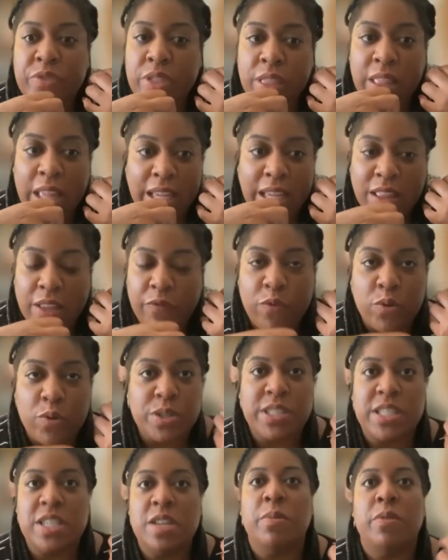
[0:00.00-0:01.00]
like the
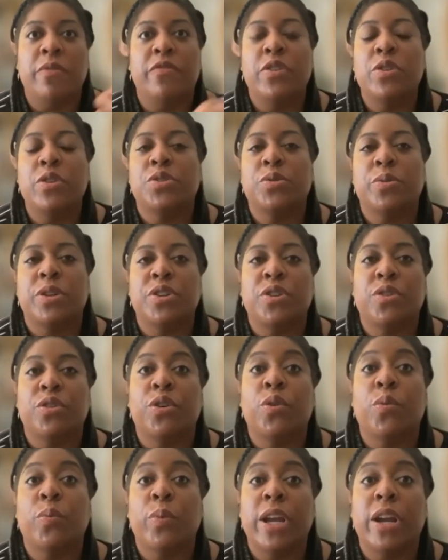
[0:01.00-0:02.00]
foreseeable future in your
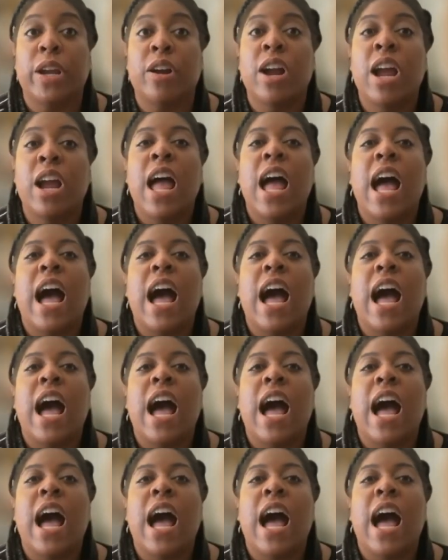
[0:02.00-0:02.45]
career